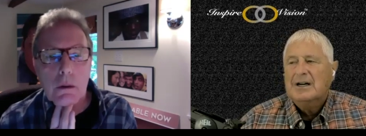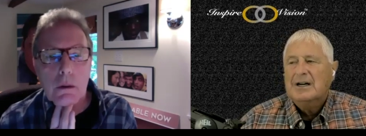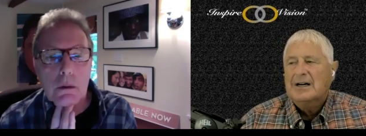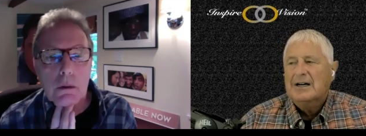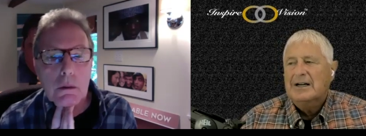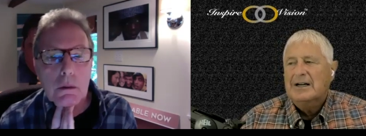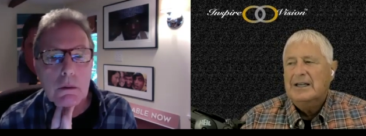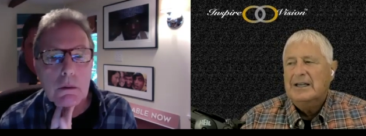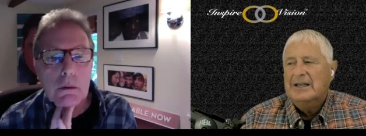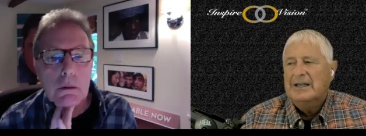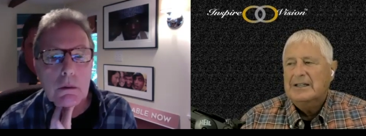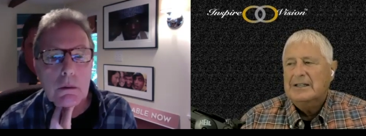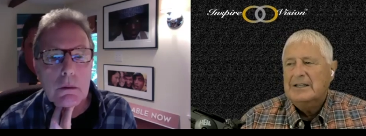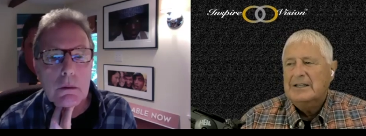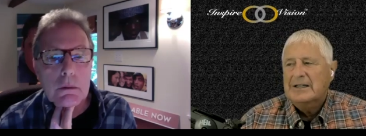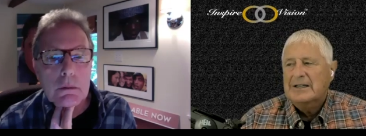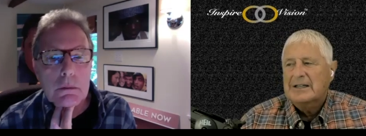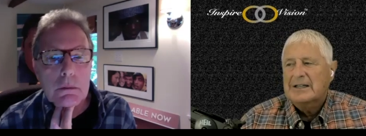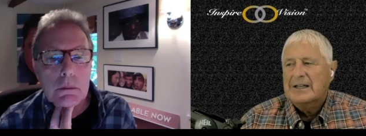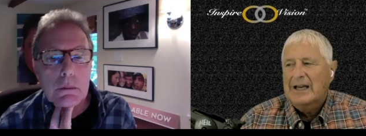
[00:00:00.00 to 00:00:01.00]
Speaker 1: uh, and
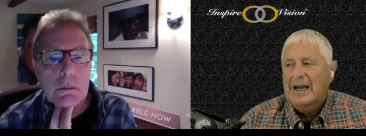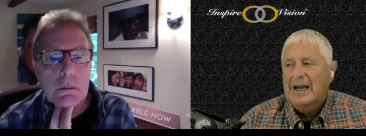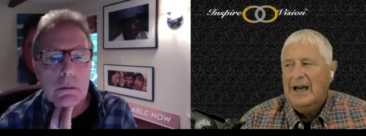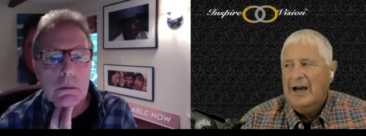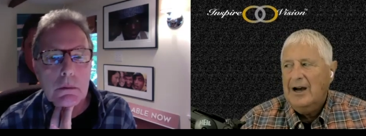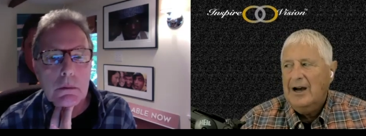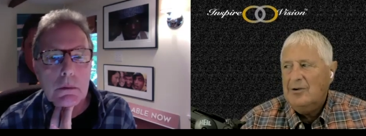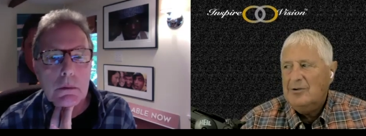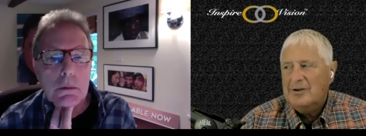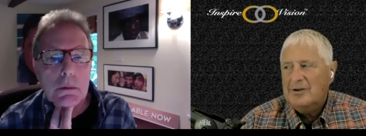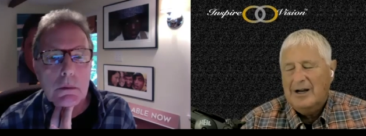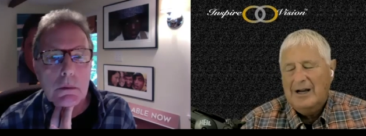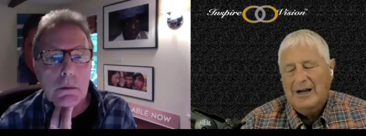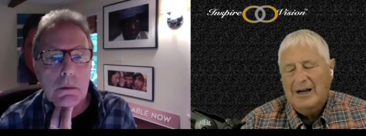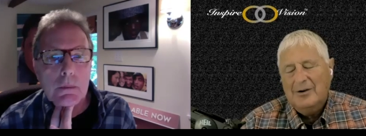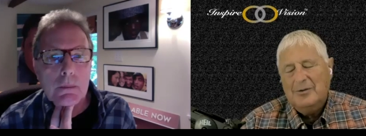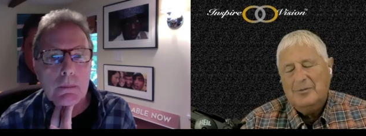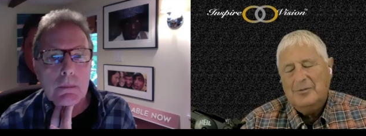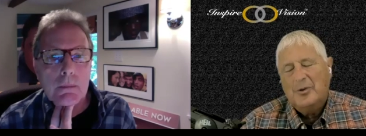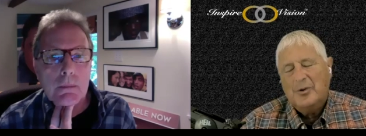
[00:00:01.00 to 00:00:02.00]
yet how
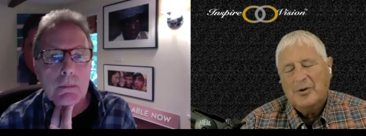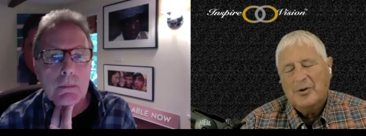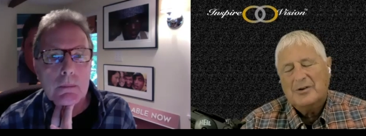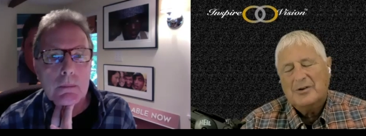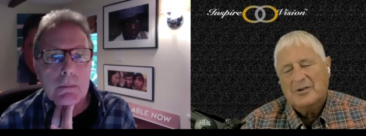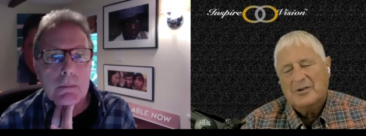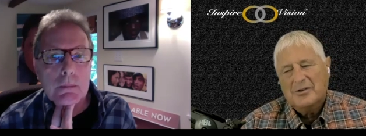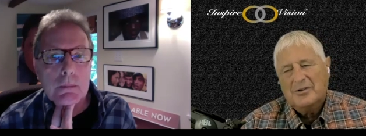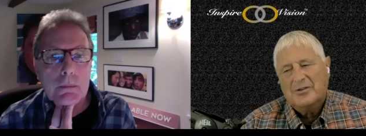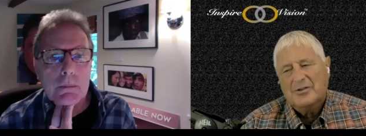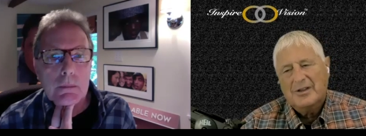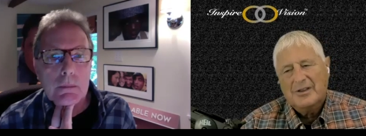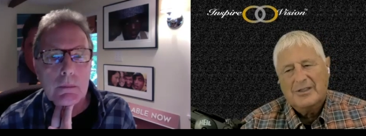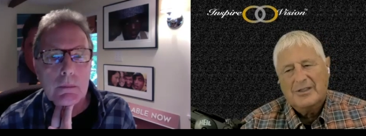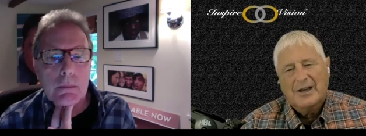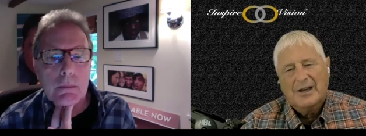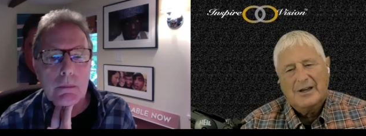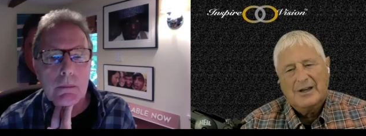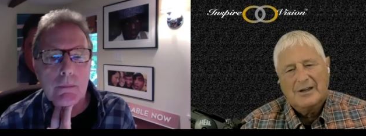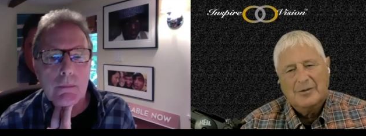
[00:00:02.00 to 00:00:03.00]
how important do you think
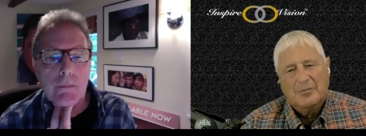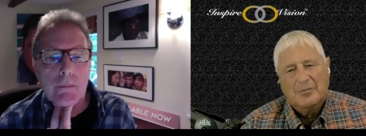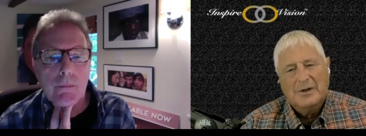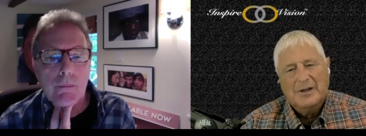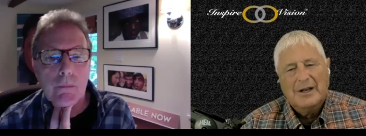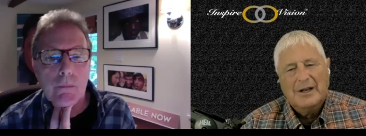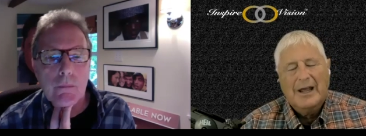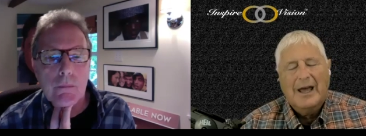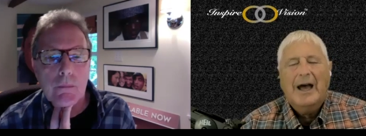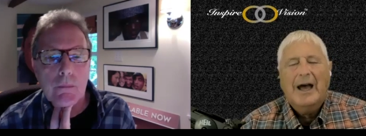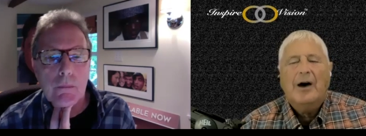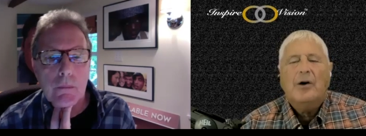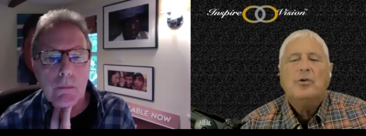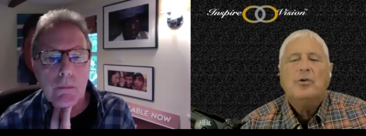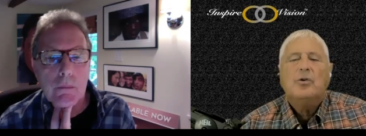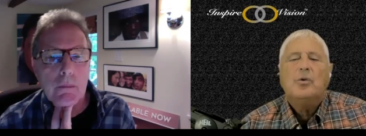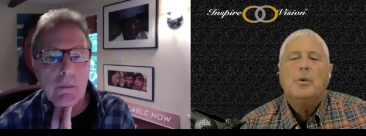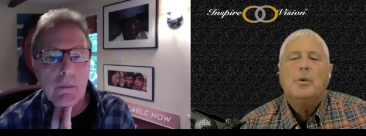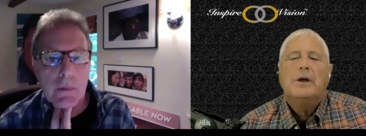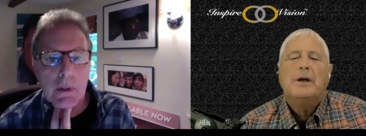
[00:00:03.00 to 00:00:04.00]
that can be and how
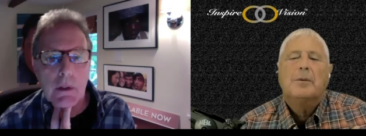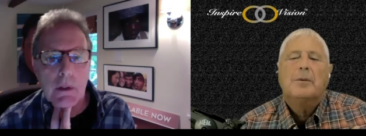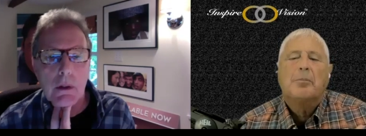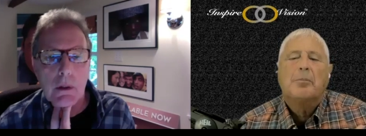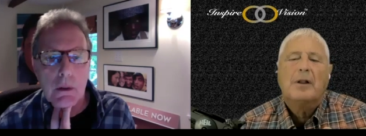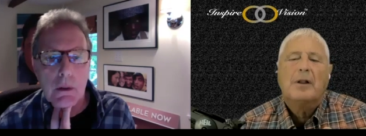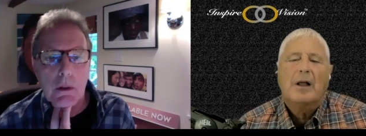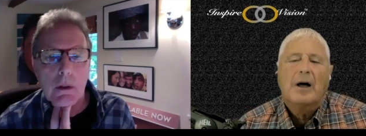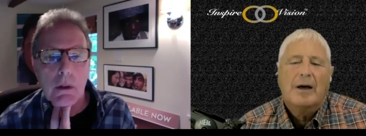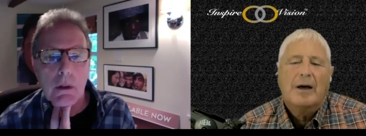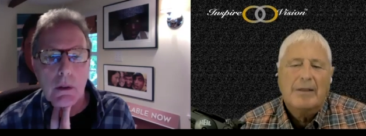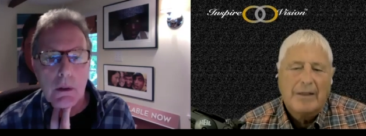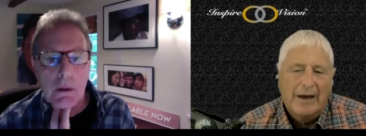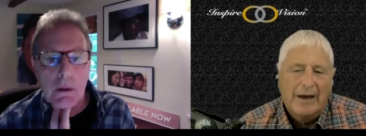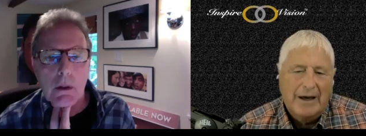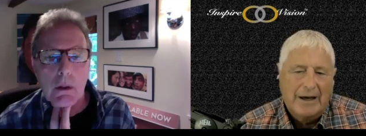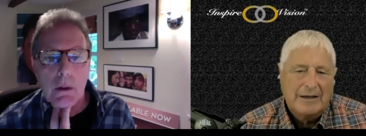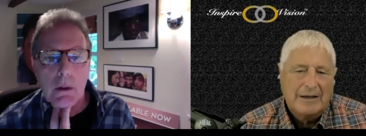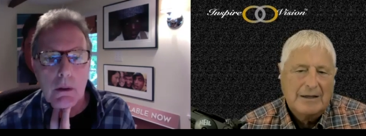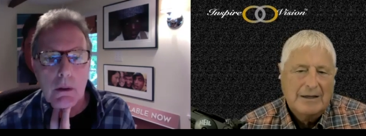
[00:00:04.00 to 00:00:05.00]
do we apply
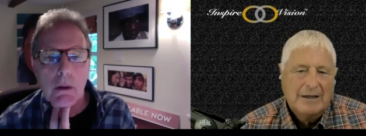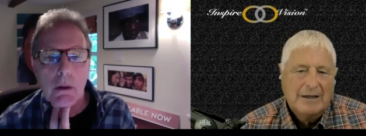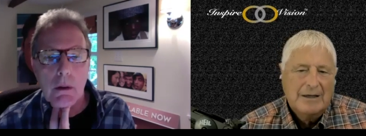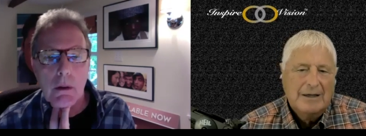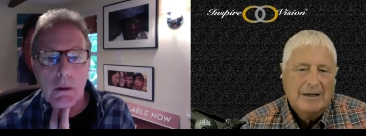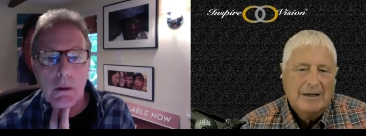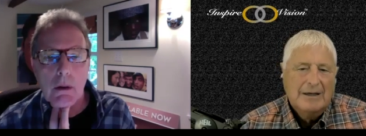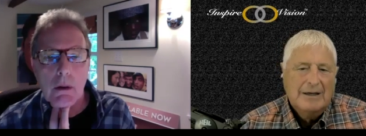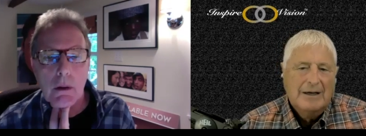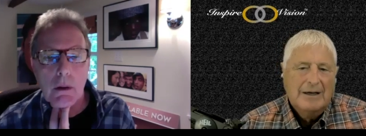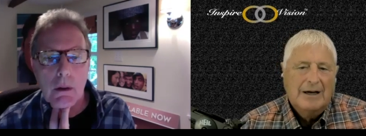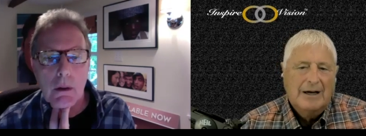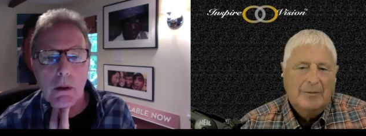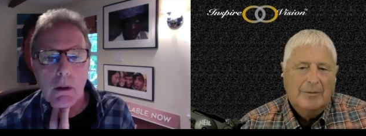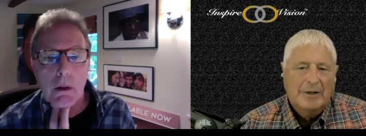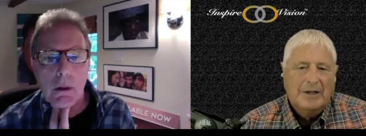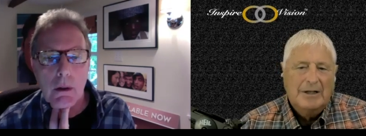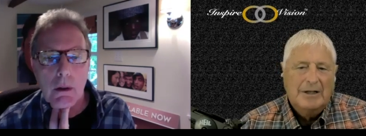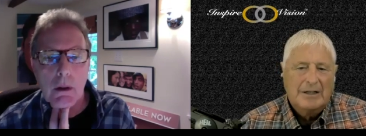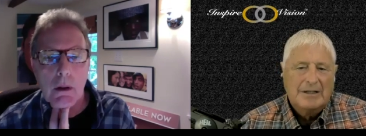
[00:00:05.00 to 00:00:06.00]
that I mean,